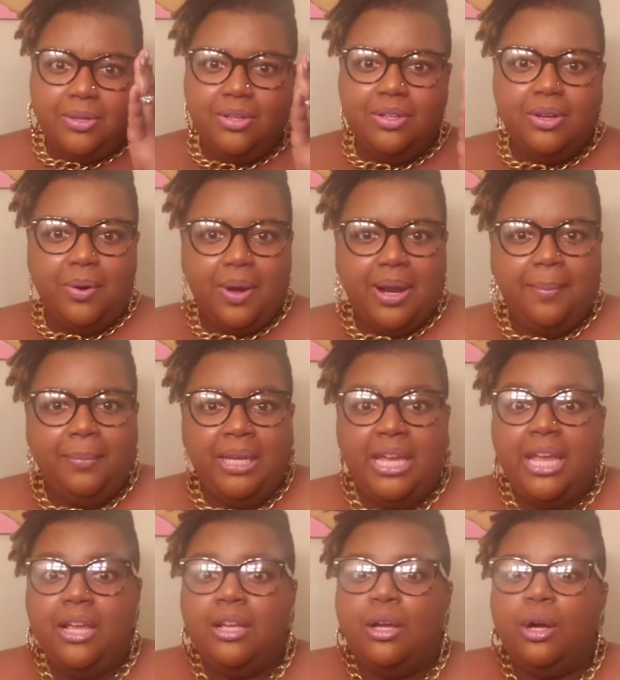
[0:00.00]
You know what I mean?
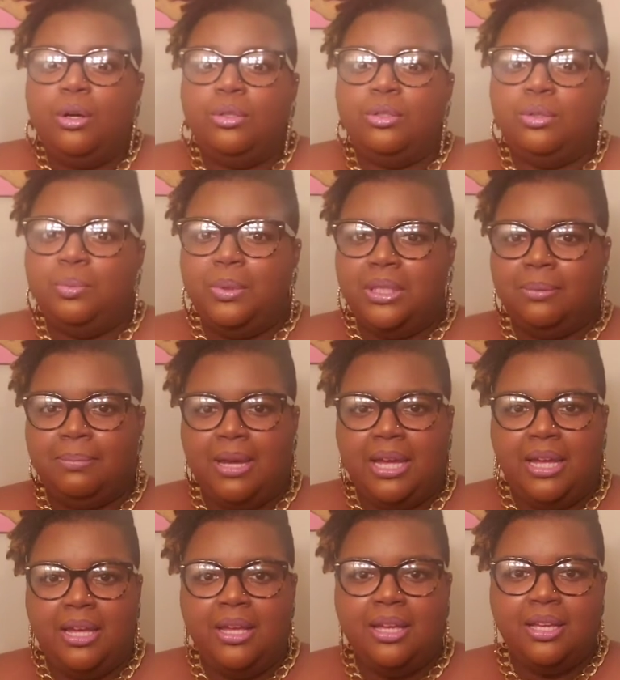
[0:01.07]
It goes with
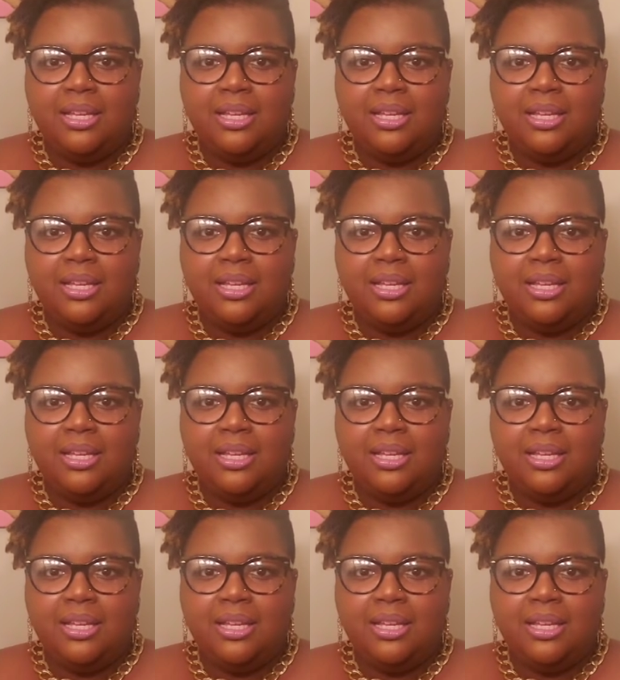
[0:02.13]
my